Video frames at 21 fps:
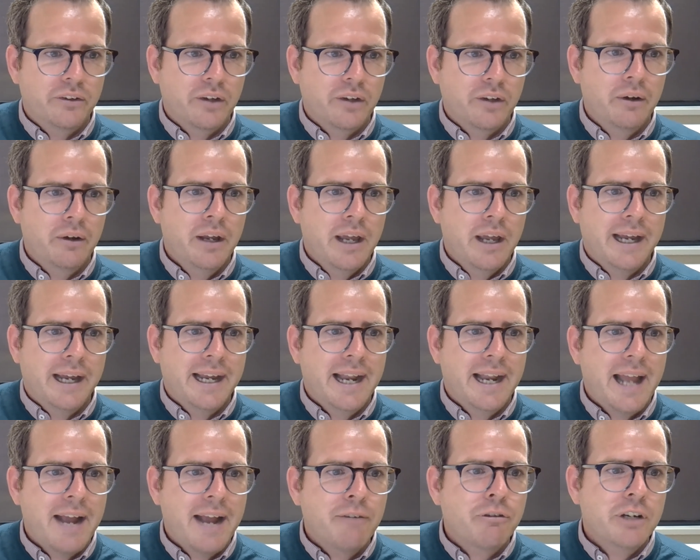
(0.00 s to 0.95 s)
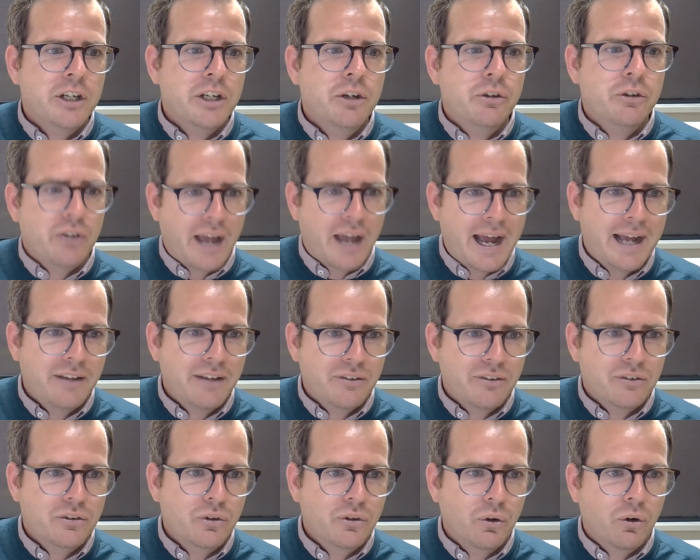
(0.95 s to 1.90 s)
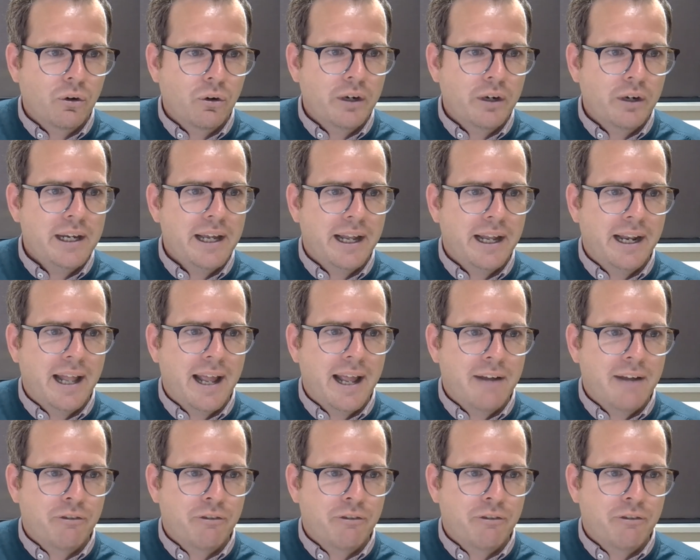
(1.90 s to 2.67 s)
So again, every user has a story, and mm-hmm.